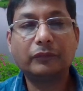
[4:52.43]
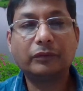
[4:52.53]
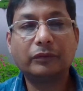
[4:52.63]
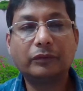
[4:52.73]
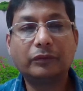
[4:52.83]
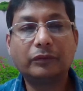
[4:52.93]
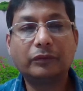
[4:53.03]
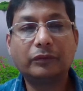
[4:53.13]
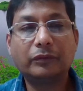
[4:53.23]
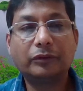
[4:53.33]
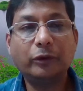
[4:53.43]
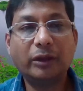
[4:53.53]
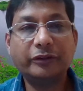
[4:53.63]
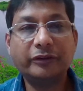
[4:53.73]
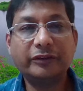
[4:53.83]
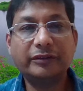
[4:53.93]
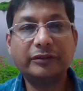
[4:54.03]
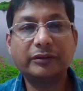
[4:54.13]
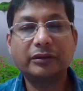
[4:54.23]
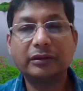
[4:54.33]
So if you have any questions
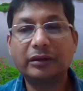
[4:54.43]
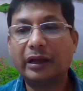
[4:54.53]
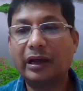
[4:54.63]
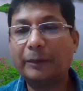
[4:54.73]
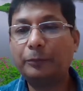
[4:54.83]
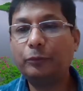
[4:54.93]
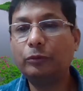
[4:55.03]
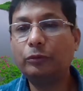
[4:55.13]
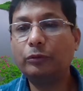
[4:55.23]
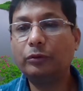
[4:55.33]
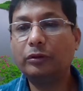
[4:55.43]
up to